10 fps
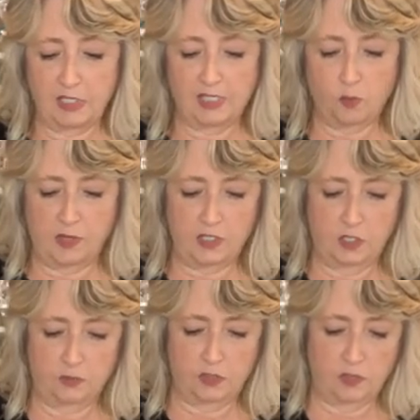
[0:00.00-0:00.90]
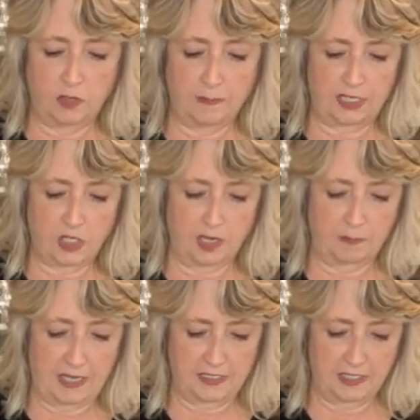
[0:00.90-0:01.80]
I'm just going to stir up my
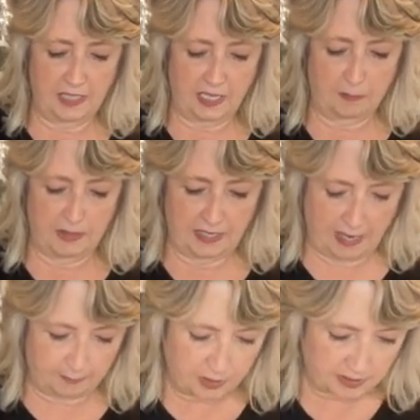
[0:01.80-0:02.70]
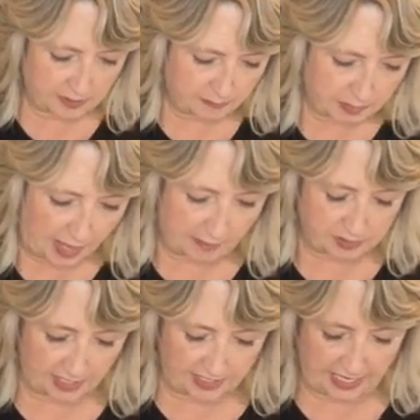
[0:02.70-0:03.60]
chalk paste a little bit and put some
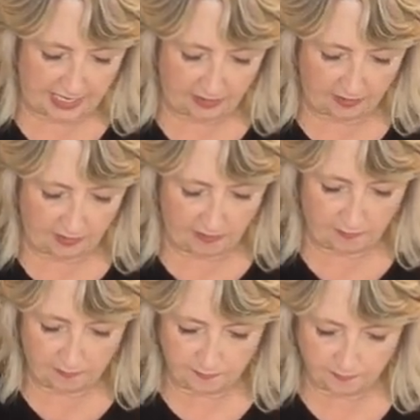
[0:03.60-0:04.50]
blobs on here.